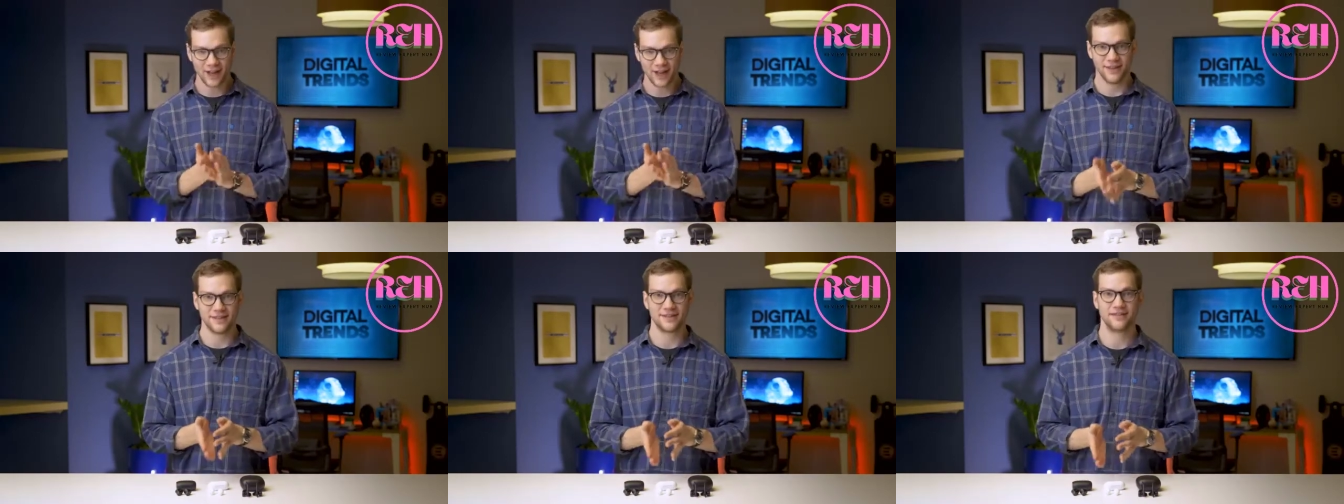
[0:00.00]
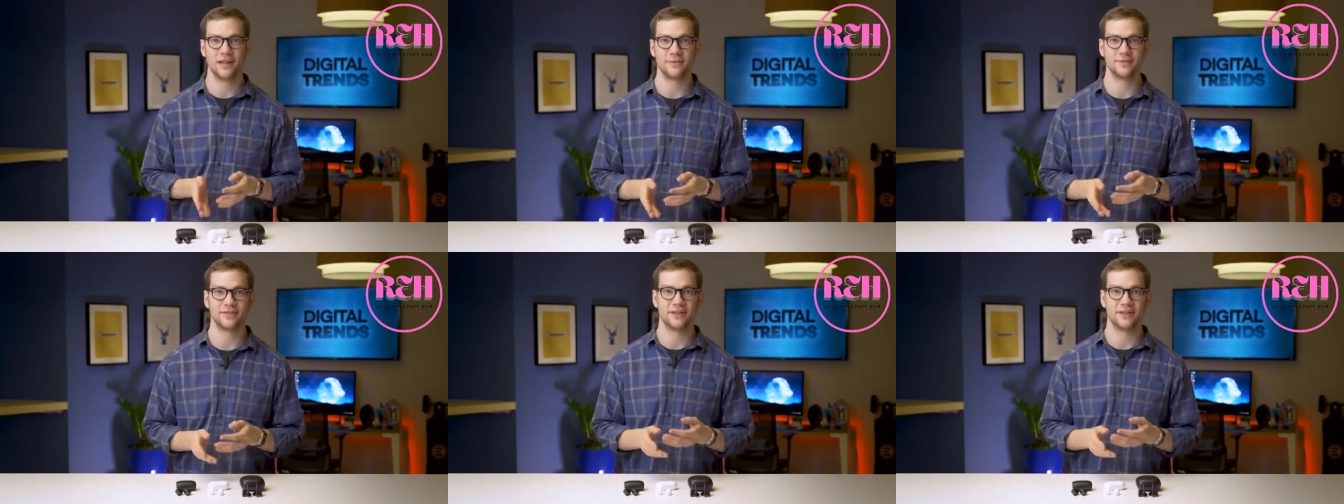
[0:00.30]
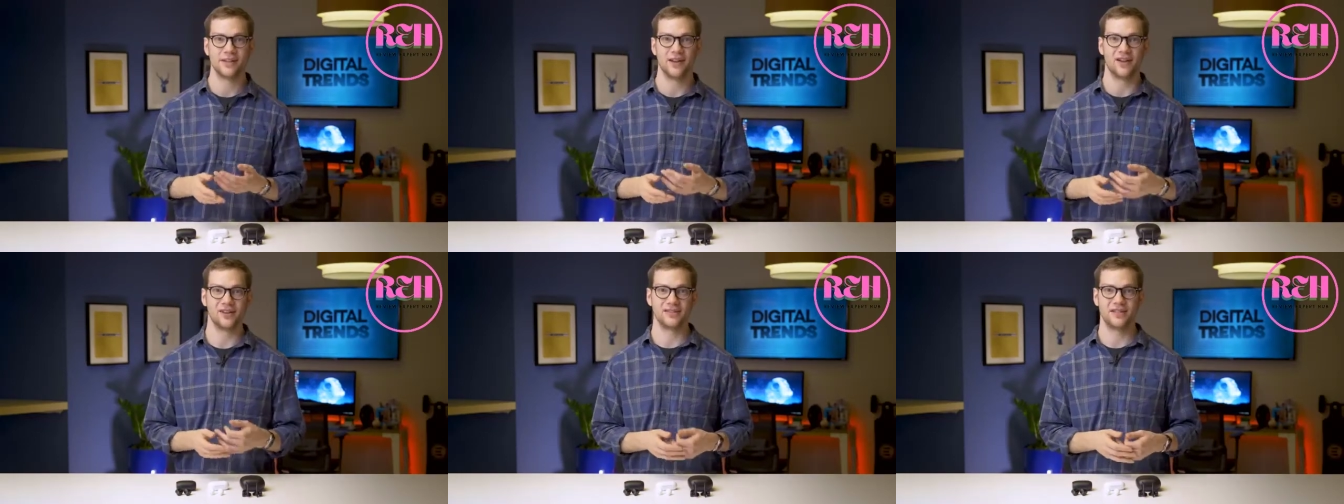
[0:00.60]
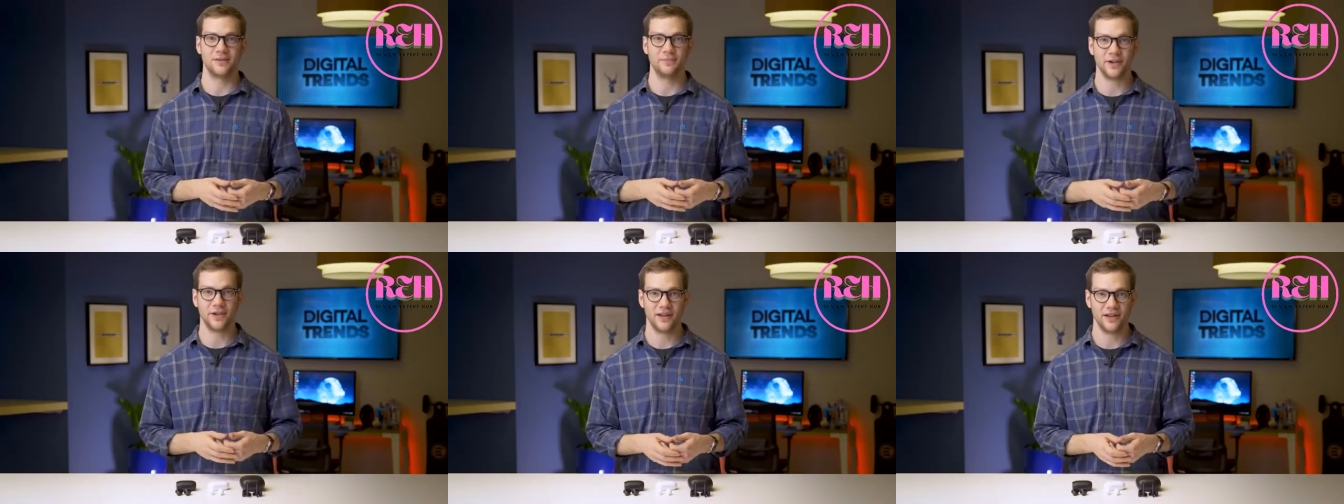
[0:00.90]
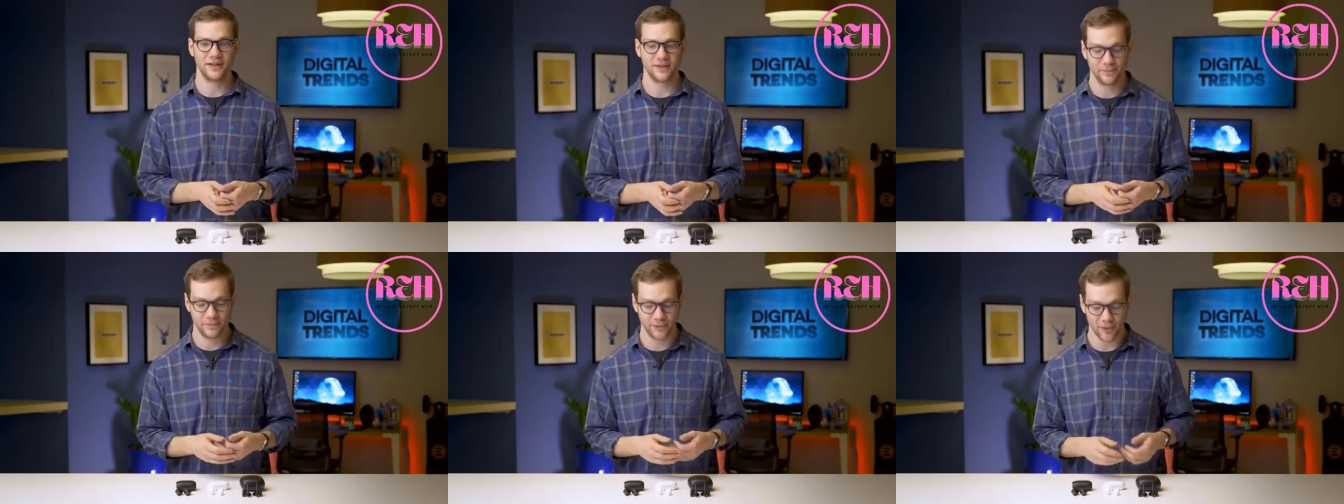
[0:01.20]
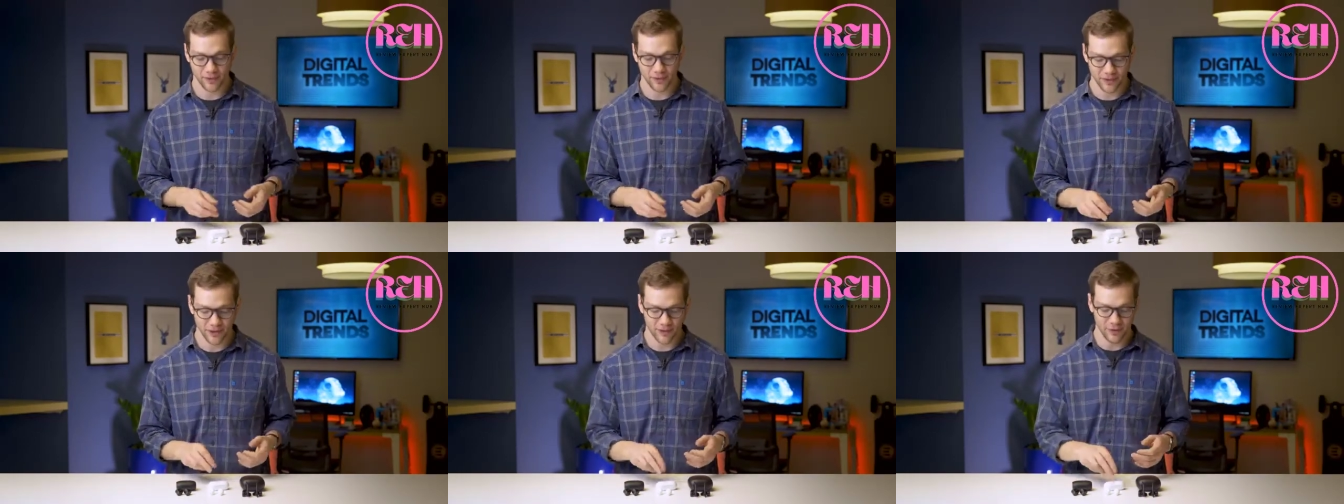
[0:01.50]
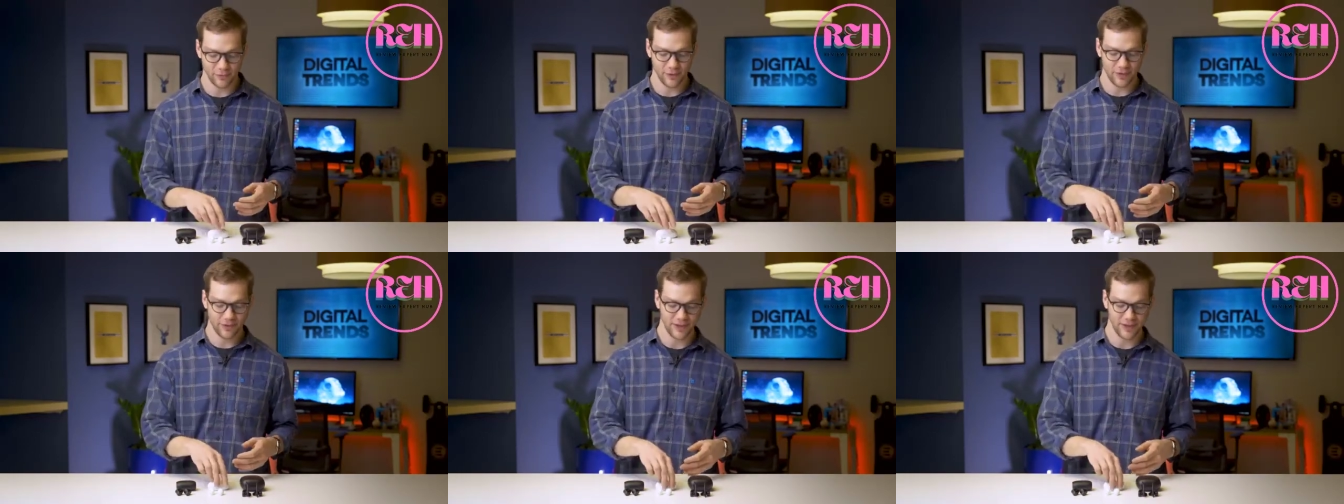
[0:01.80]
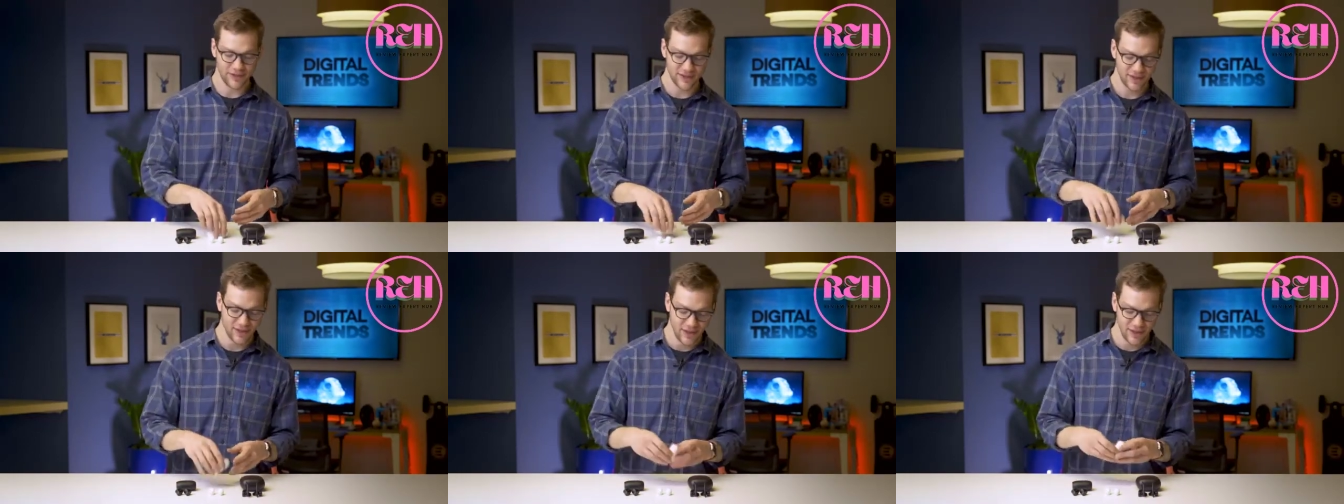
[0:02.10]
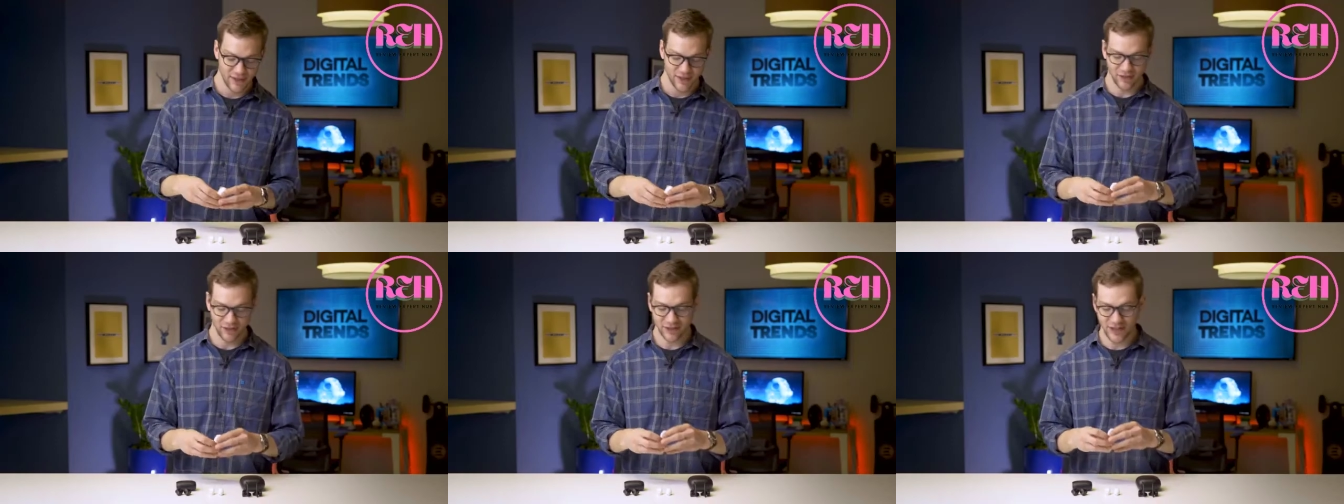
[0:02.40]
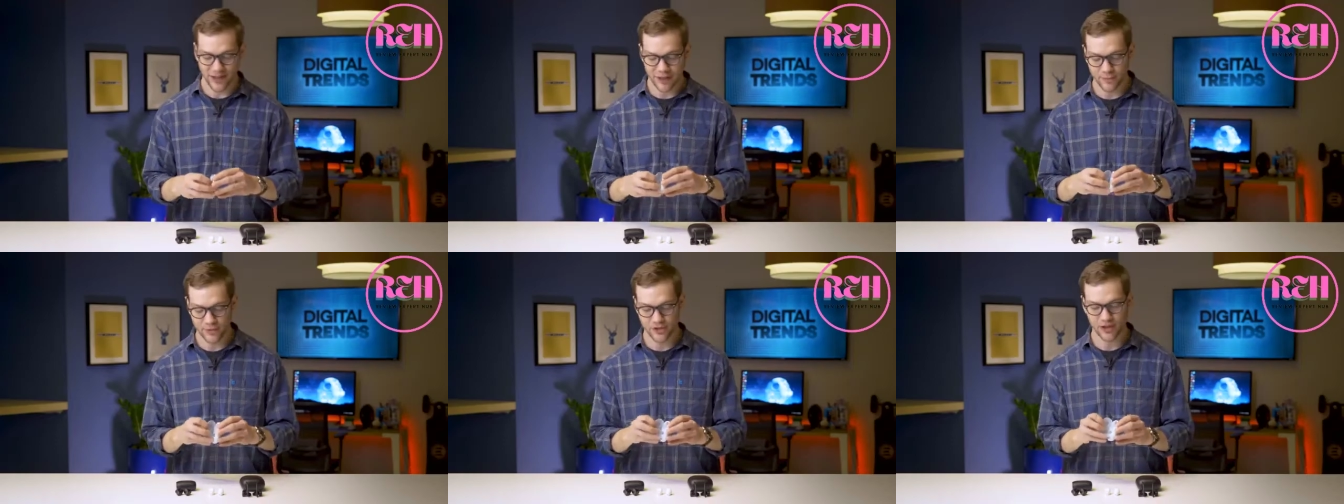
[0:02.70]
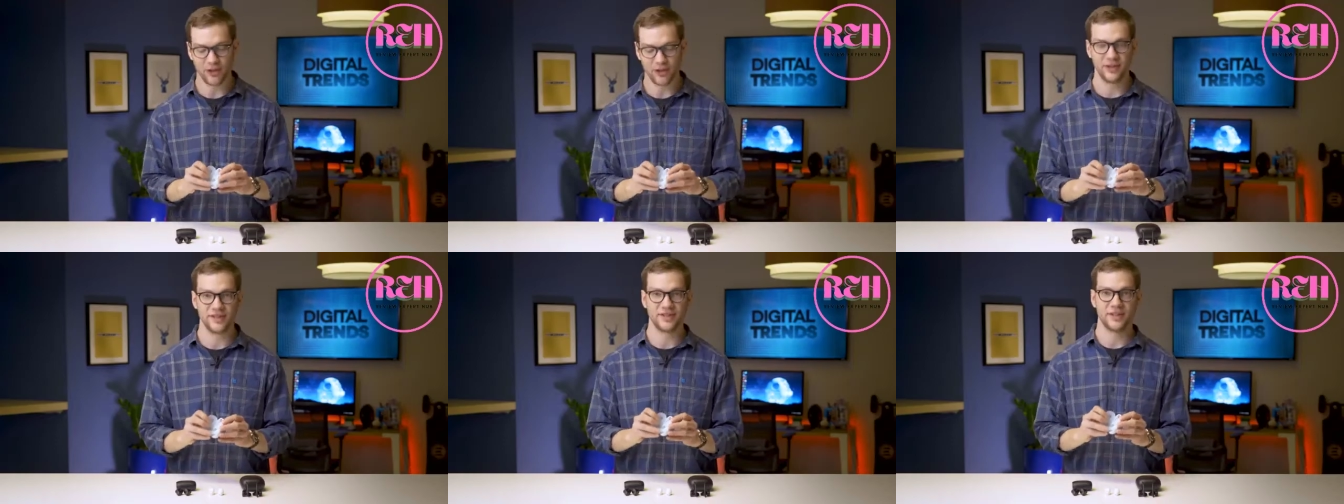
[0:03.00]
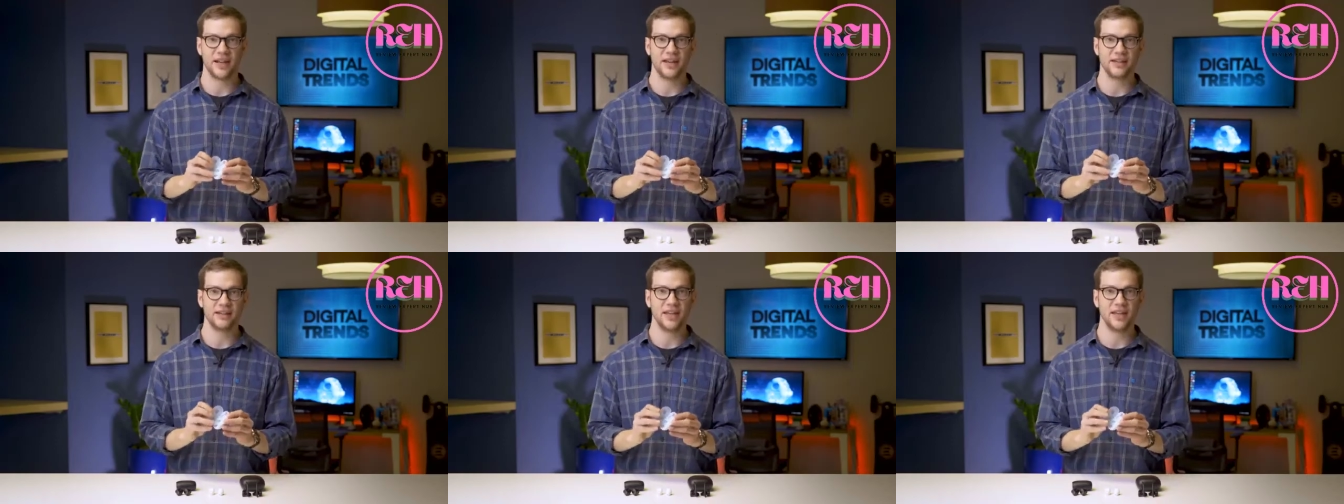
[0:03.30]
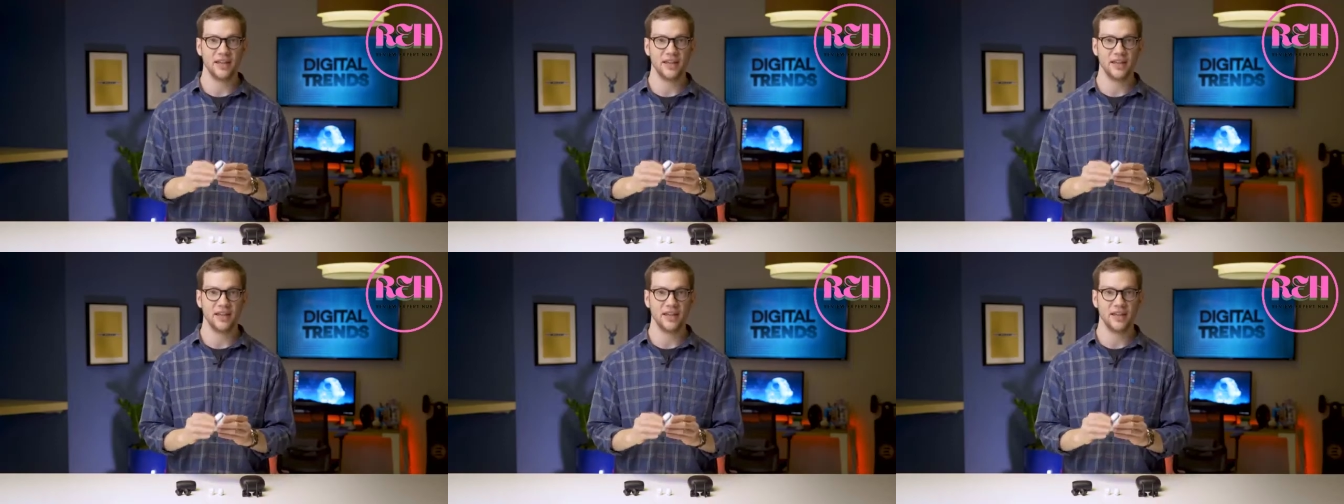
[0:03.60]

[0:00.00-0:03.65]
and Samsung Galaxy Buds both come with this clamshell design